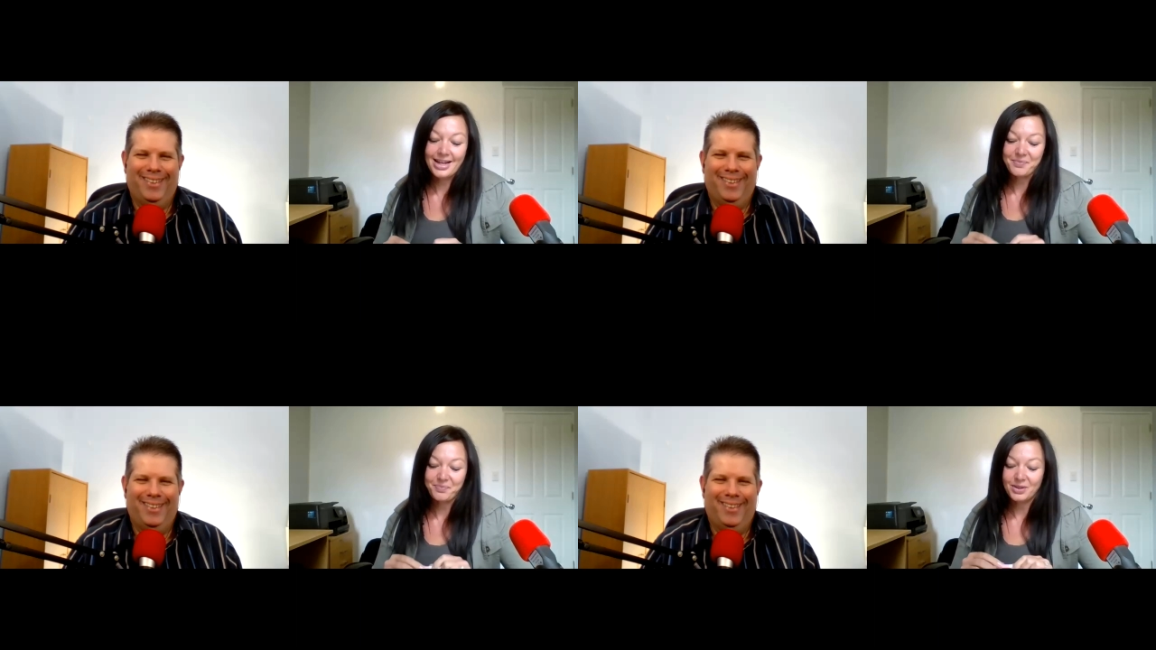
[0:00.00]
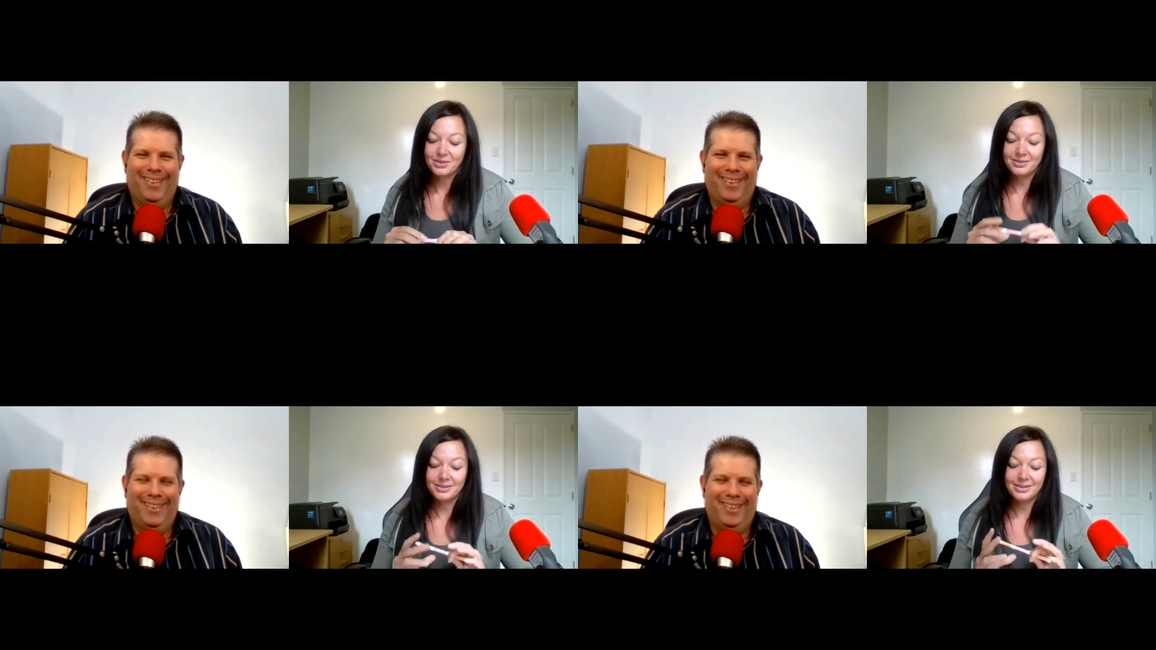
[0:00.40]
Speaker 1: okay.
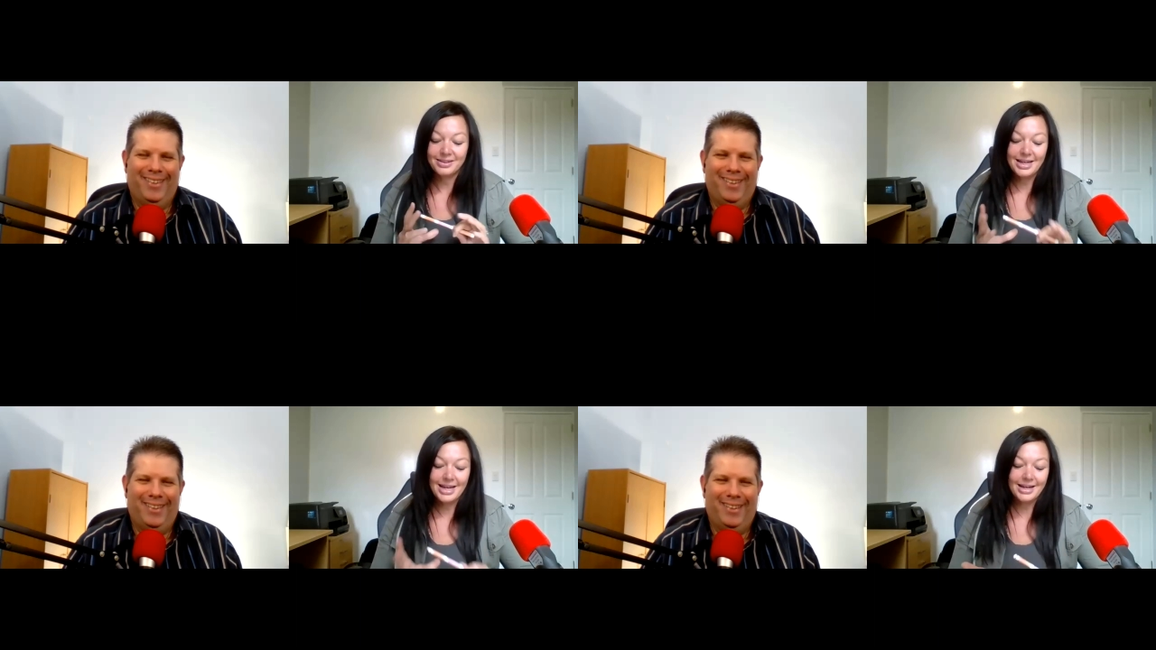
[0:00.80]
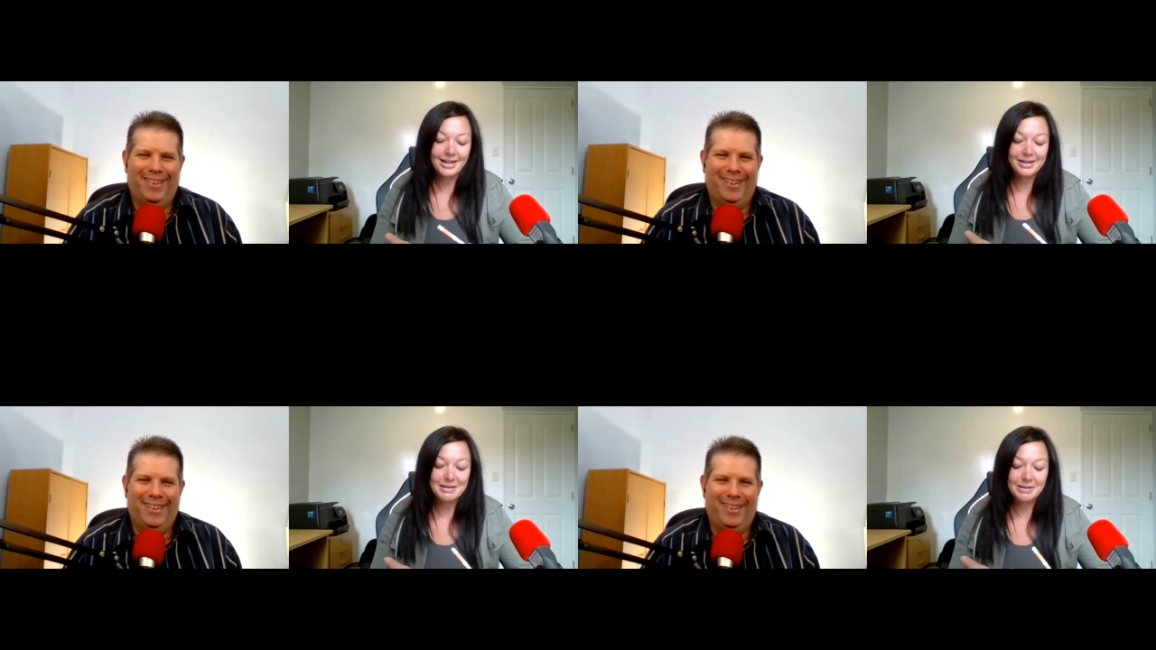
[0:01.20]

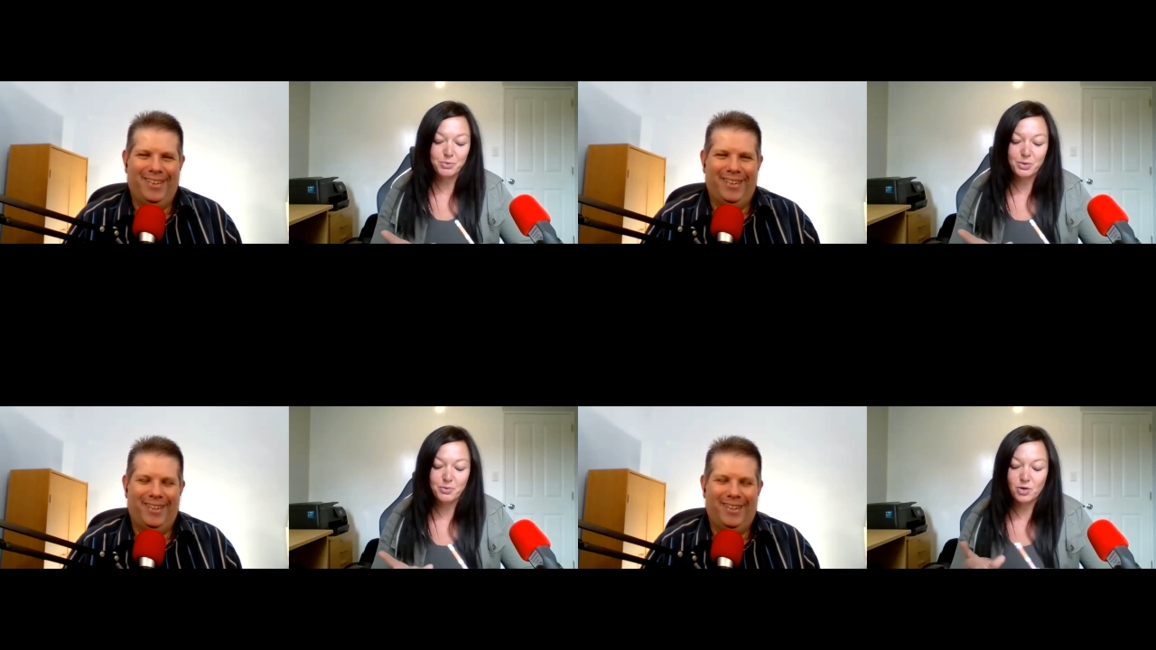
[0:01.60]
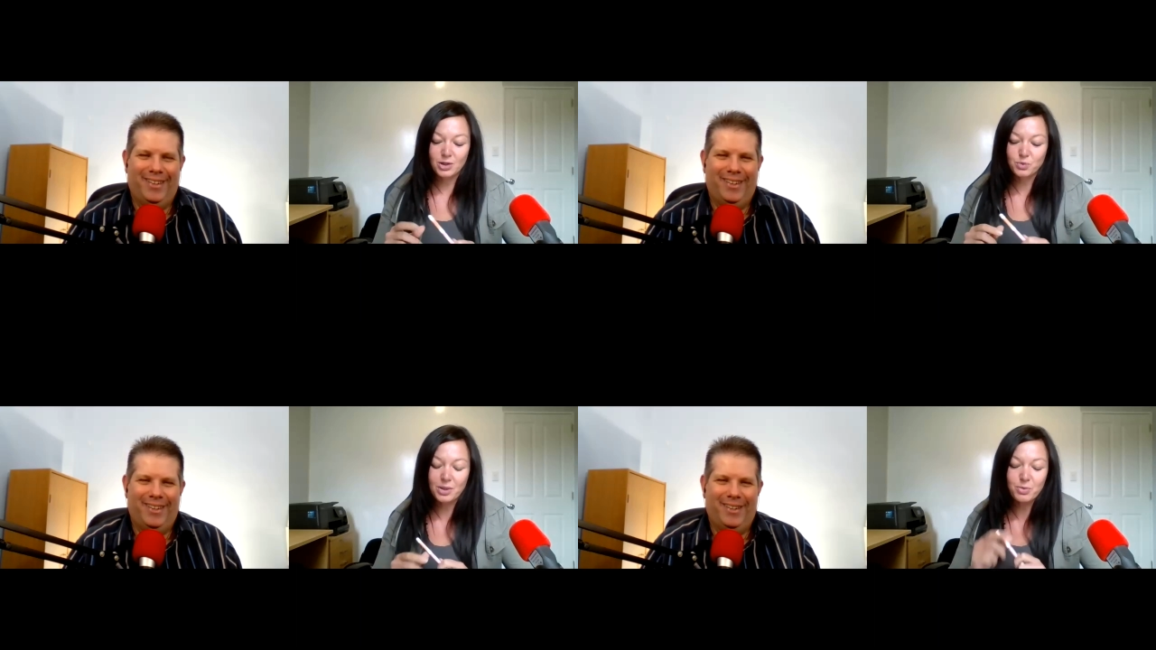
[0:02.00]
Uh, we've
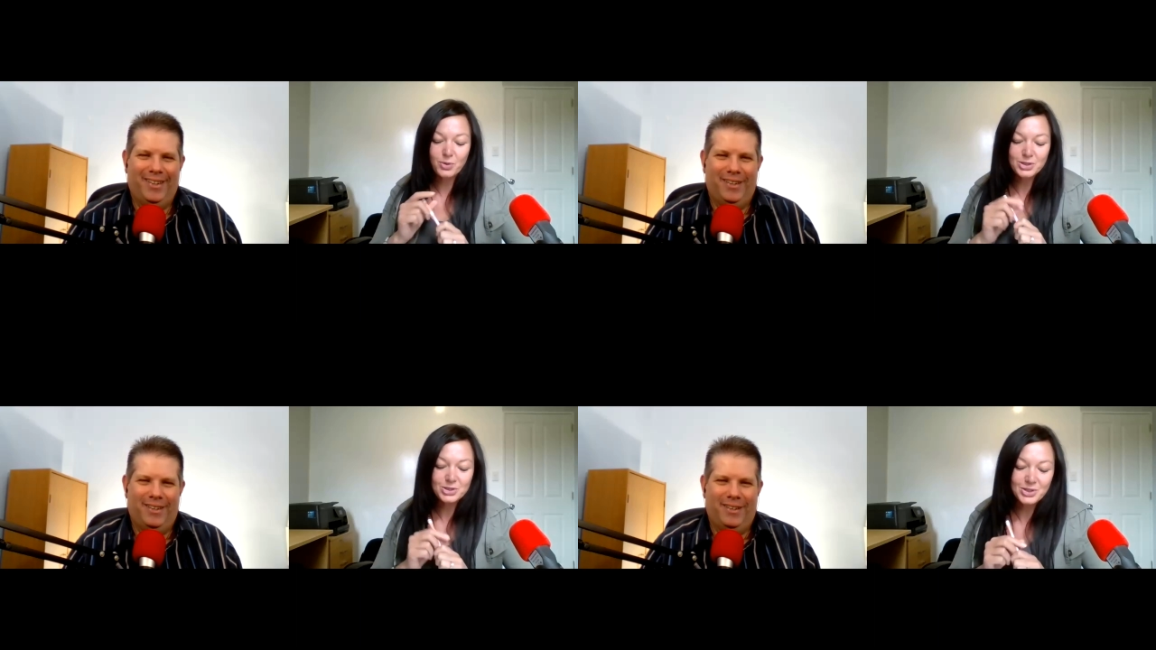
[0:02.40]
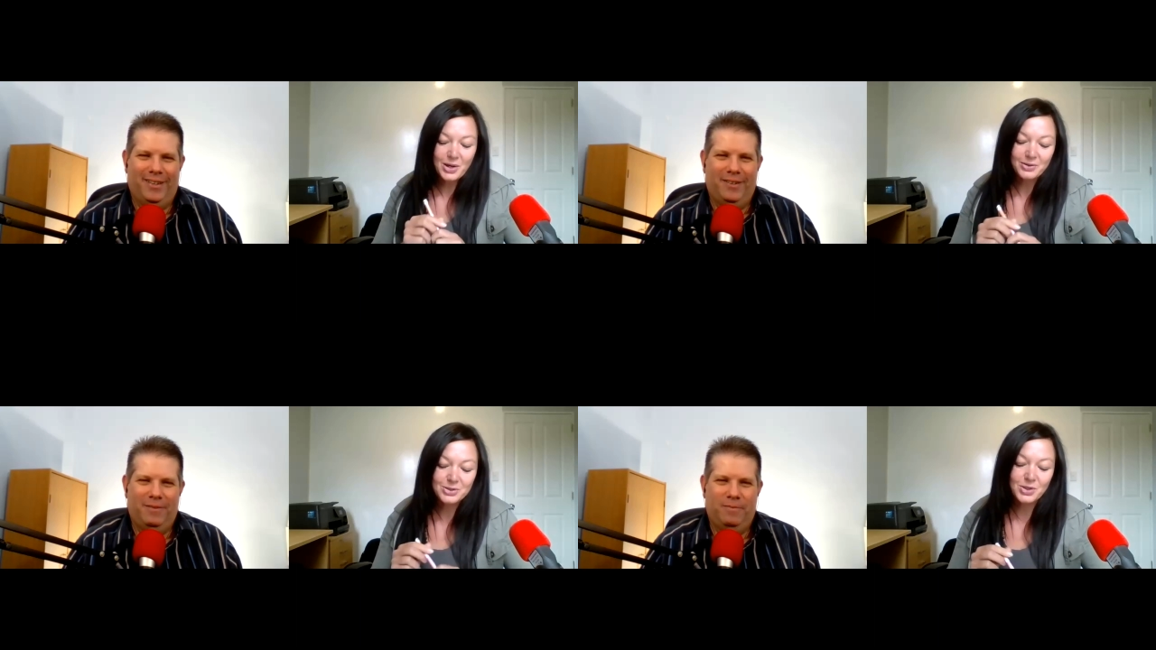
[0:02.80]
got one more question to
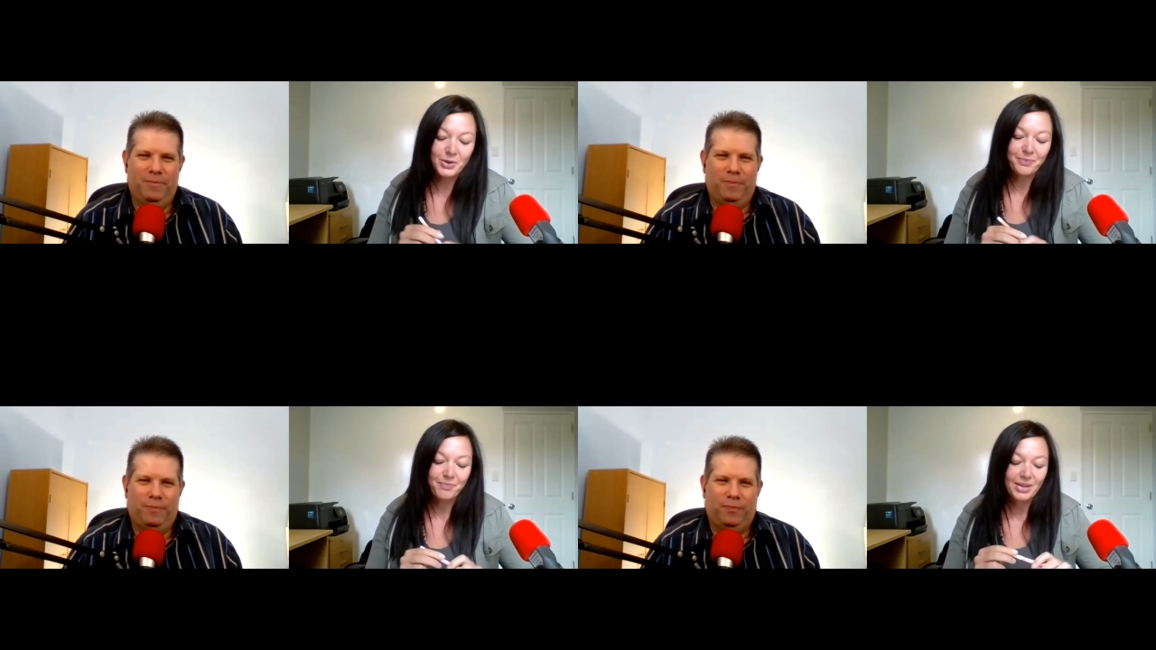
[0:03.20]
go. So,